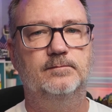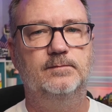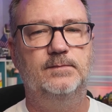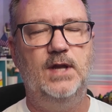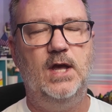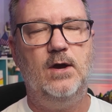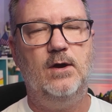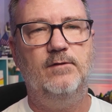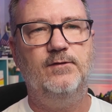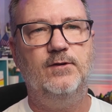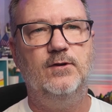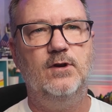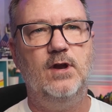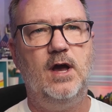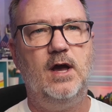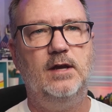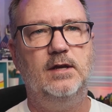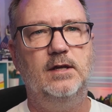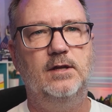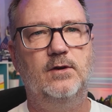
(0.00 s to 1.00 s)
Now, if you're
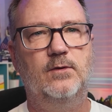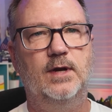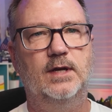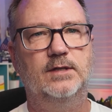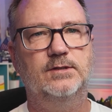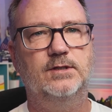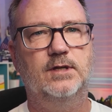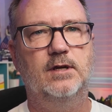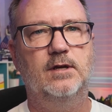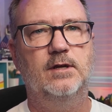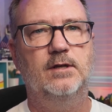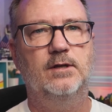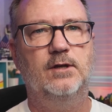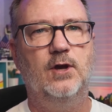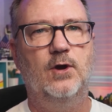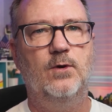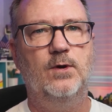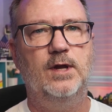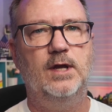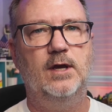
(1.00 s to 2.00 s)
not interested in
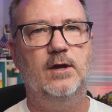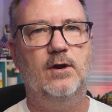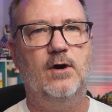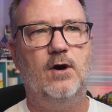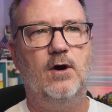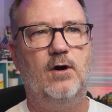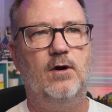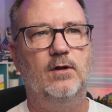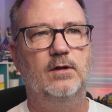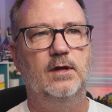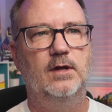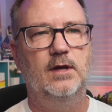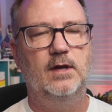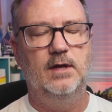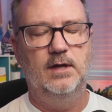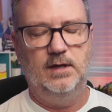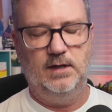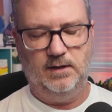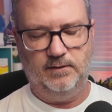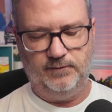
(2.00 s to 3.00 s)
coding at all,
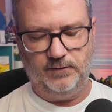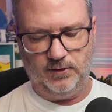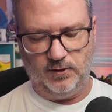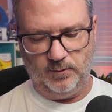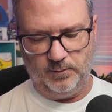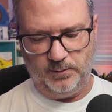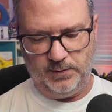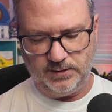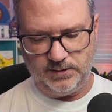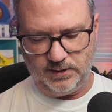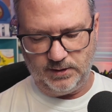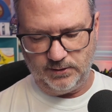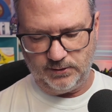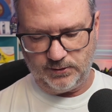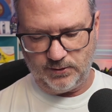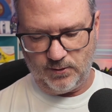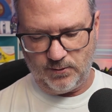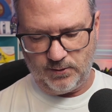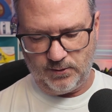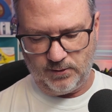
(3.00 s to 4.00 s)
if you're a business
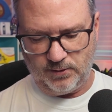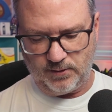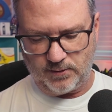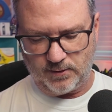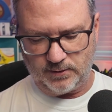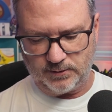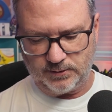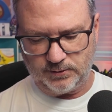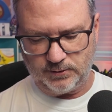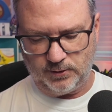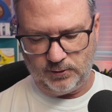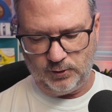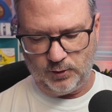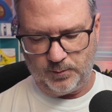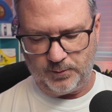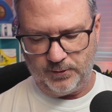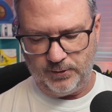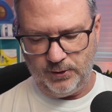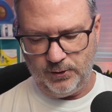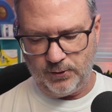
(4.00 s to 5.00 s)
owner or a
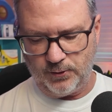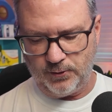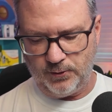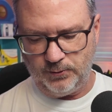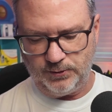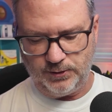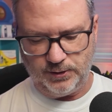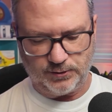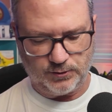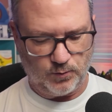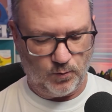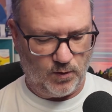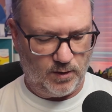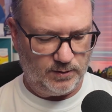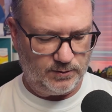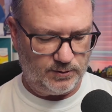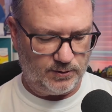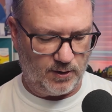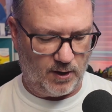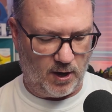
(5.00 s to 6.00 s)
solopreneur just
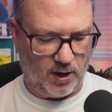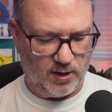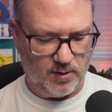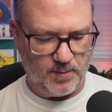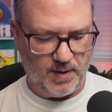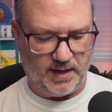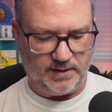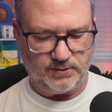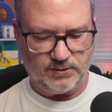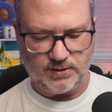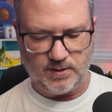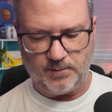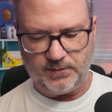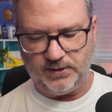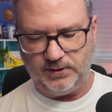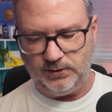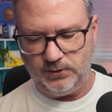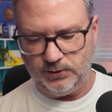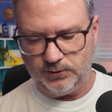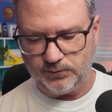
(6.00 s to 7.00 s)
wants to automate
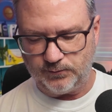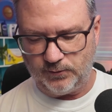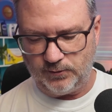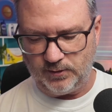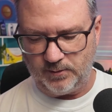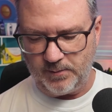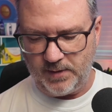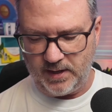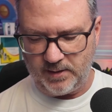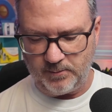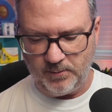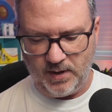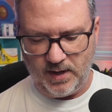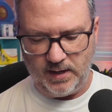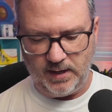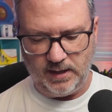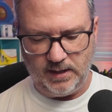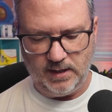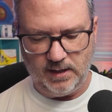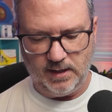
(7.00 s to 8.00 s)
something useful and make
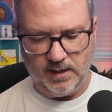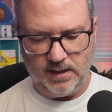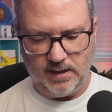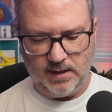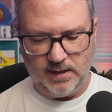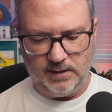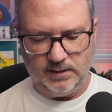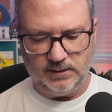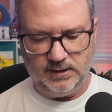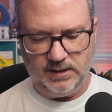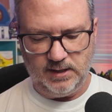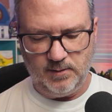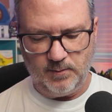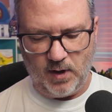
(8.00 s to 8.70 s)
money, Liam